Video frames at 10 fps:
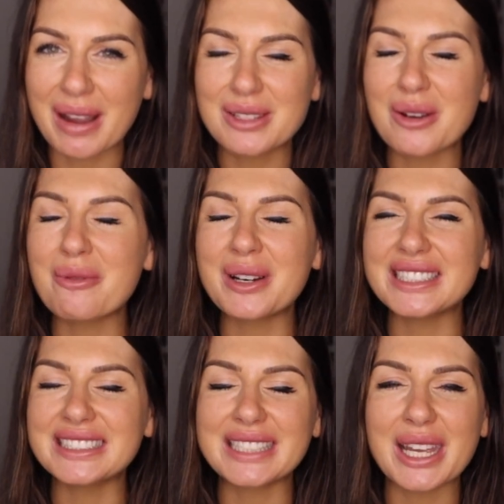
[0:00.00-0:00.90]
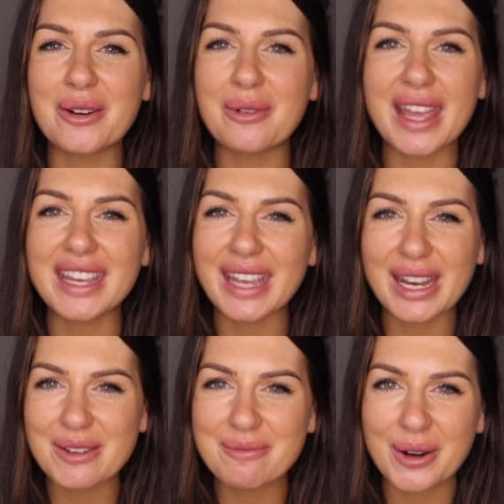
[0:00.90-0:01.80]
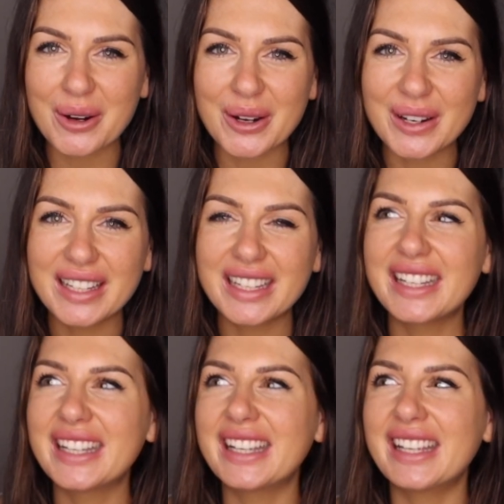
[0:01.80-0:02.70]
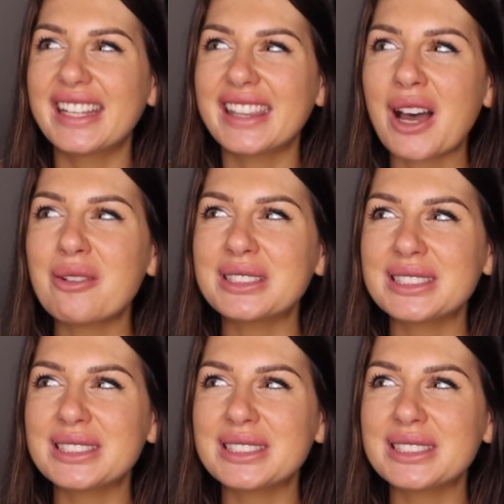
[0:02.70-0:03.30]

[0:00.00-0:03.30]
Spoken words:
I don't want to stay awake anymore. That was